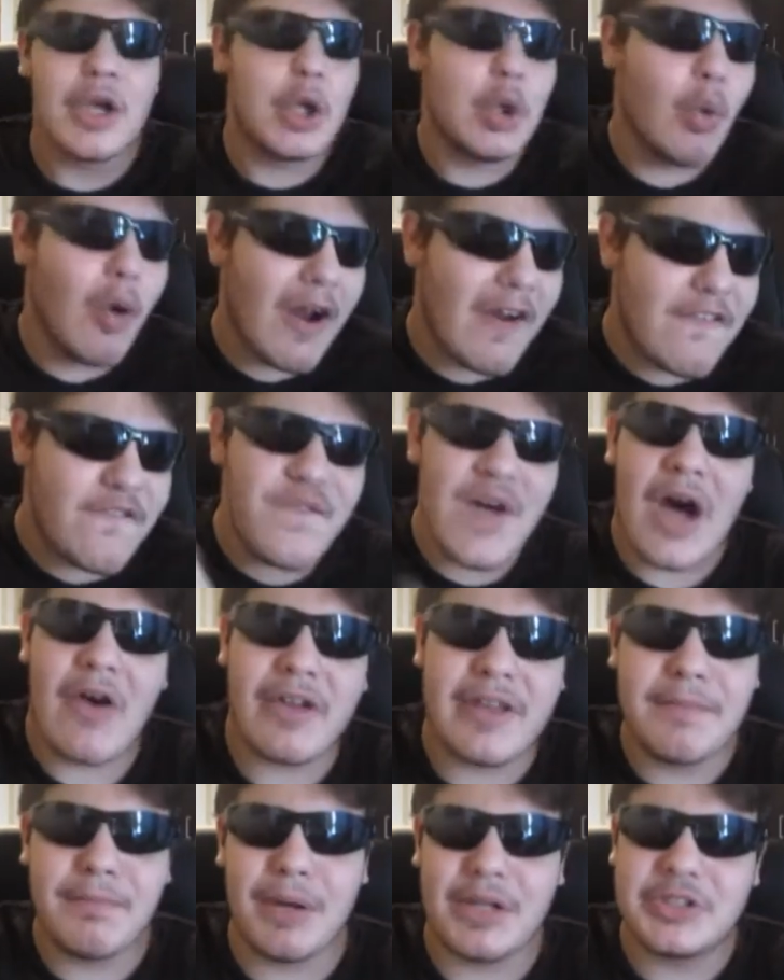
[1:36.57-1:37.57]
You want to
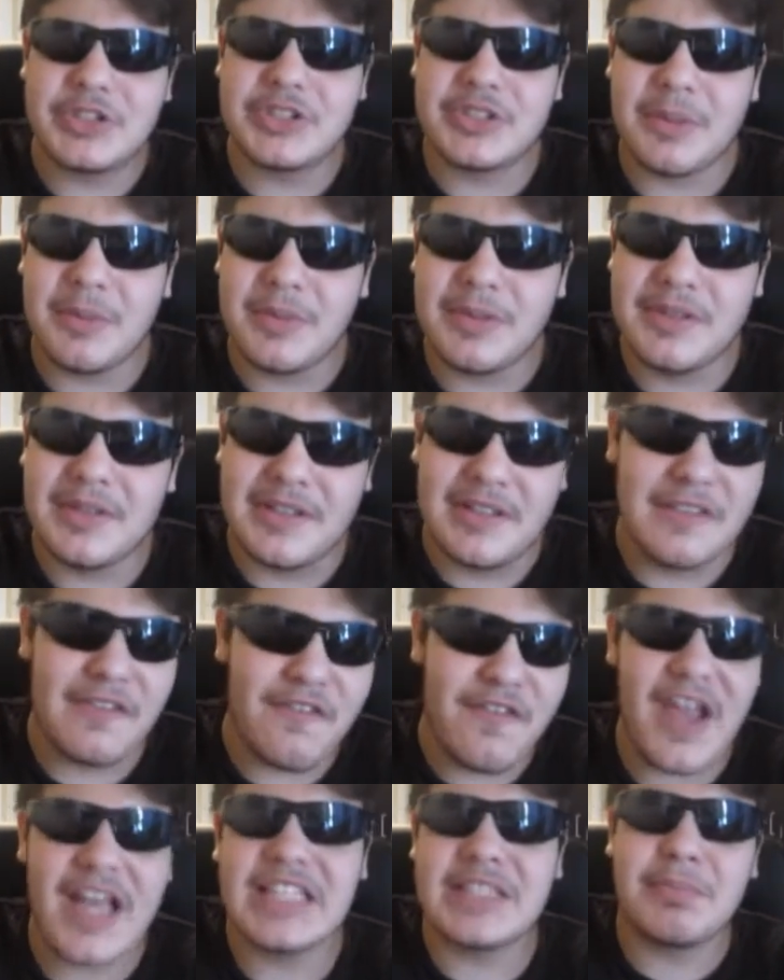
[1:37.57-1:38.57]
falcon punch someone in the
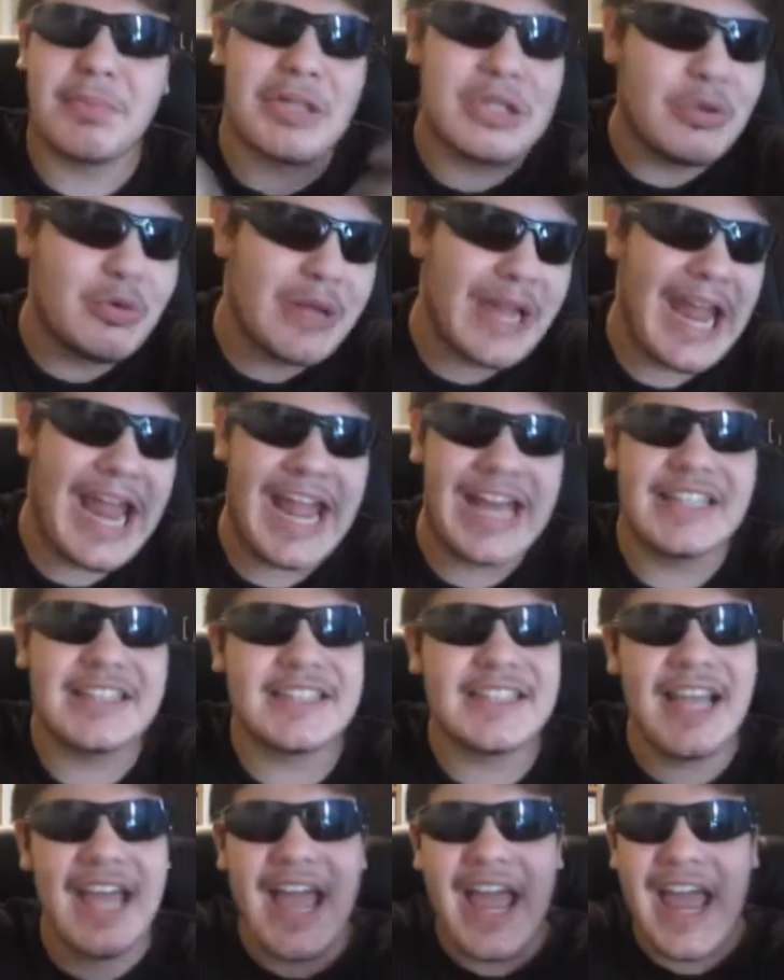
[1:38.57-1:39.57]
face, but you
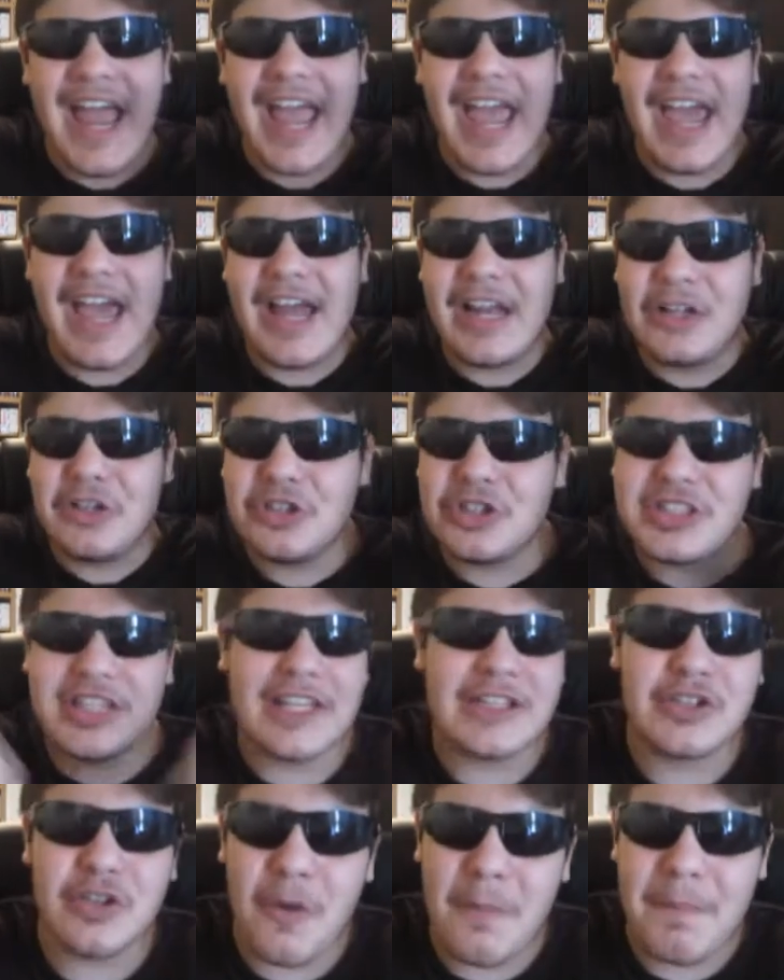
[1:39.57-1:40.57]
can't, and you just
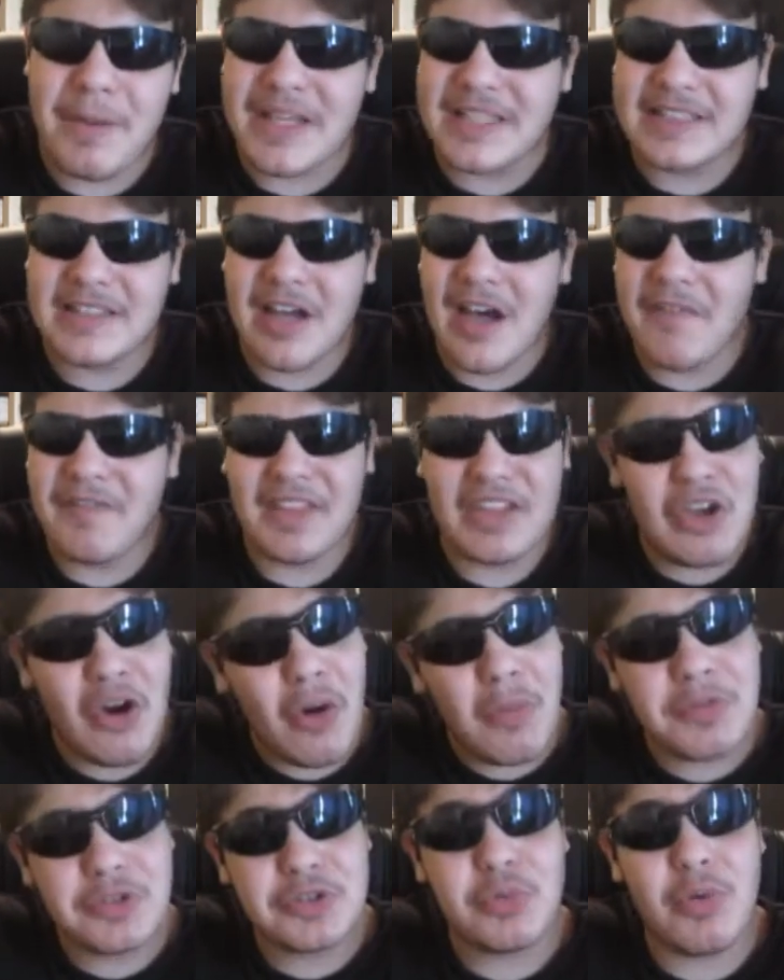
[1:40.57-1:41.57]
get so pissed off that you
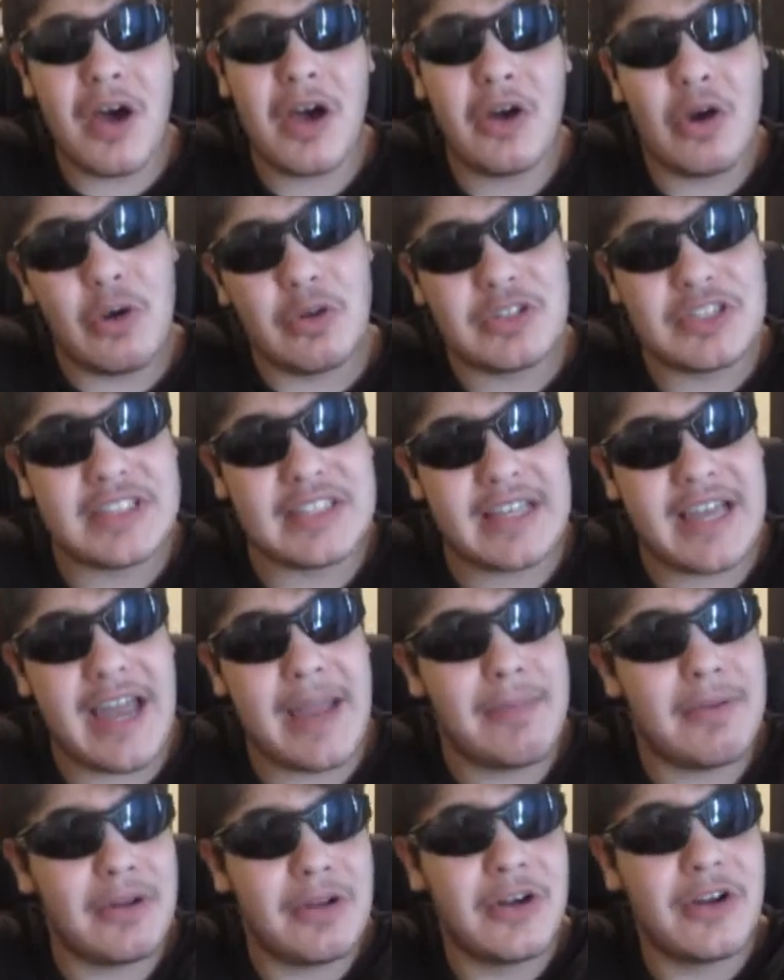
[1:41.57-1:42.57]
almost want to go on
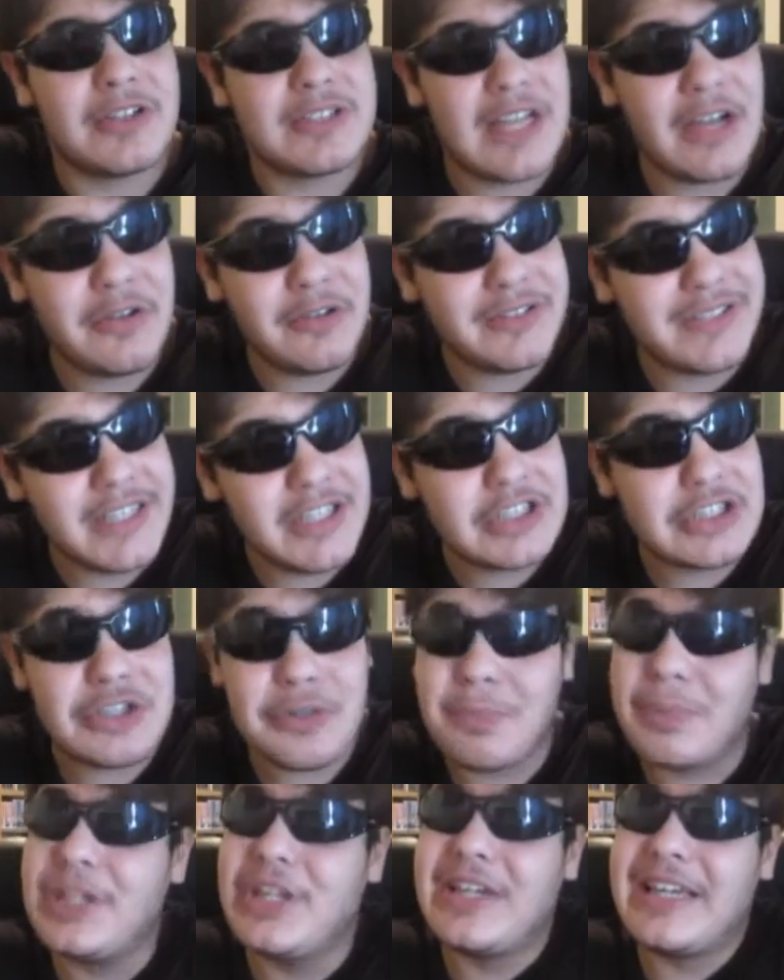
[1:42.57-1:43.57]
Skype and curse out your teacher,
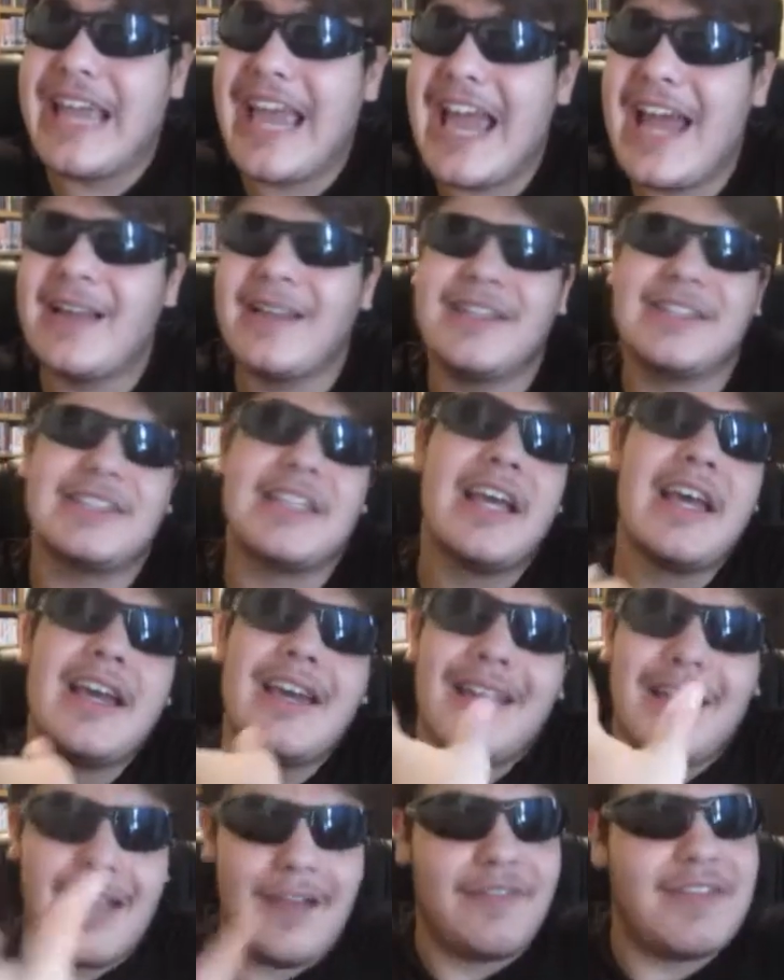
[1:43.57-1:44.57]
but you can't because
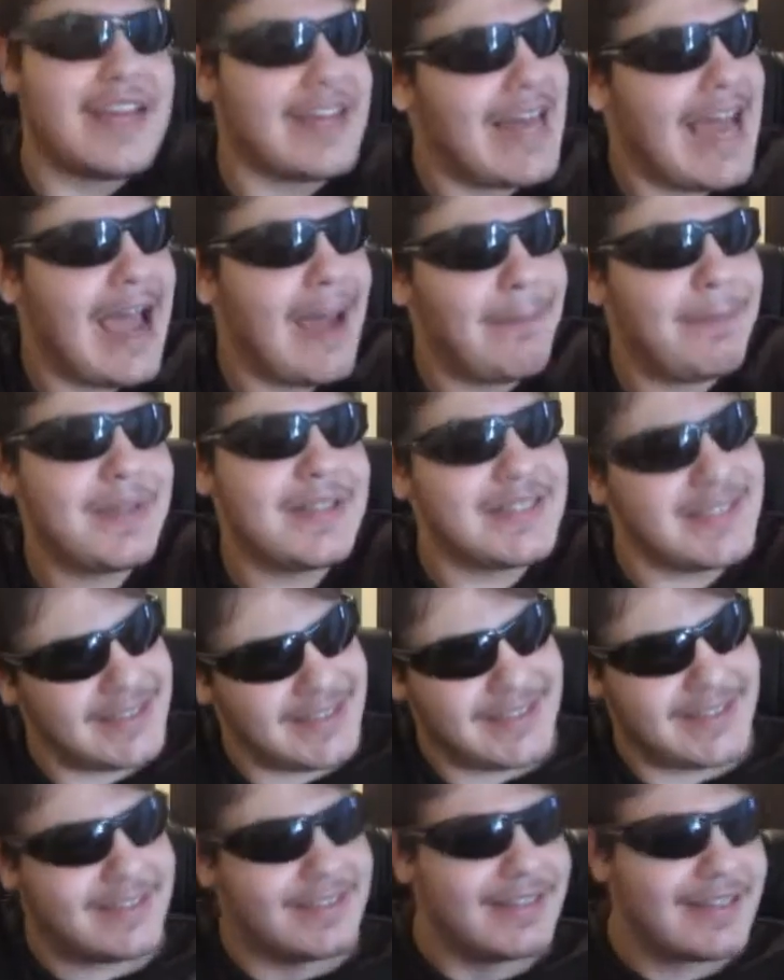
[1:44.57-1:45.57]
if that happens,
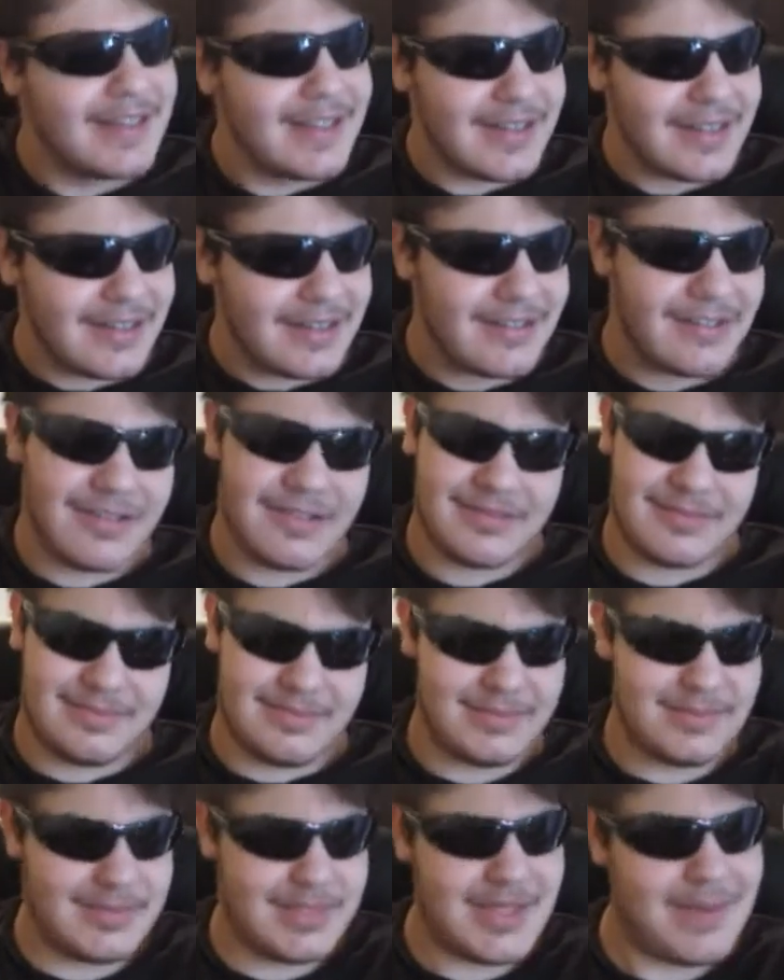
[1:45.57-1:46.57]
then you know
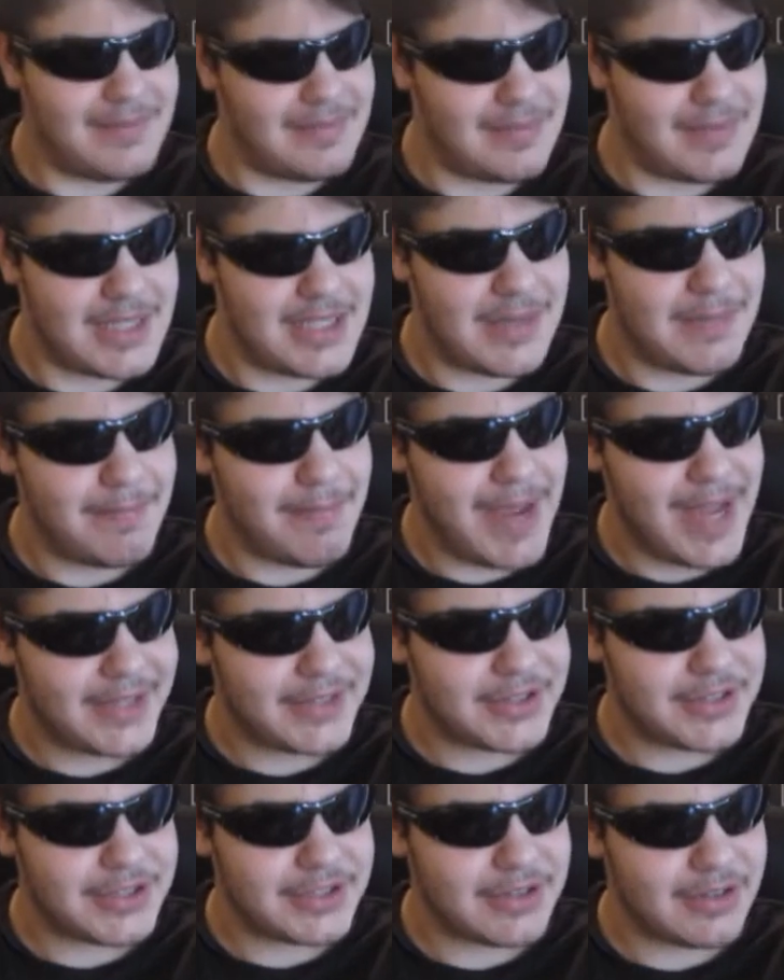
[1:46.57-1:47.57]
some some
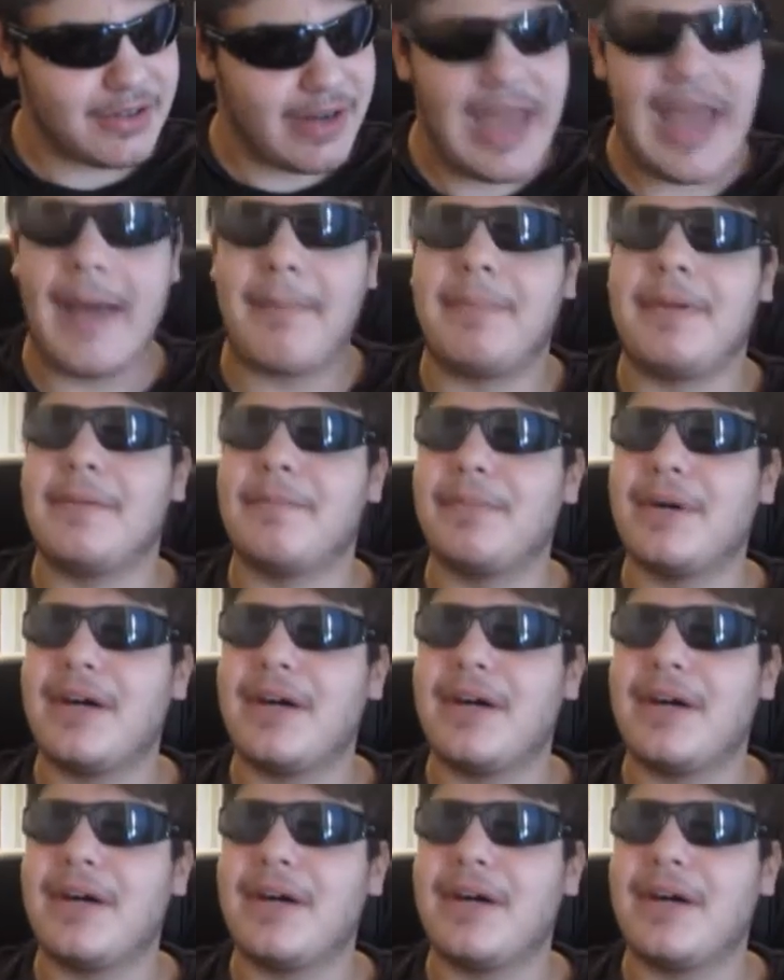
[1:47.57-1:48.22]
bad shit's gonna happen.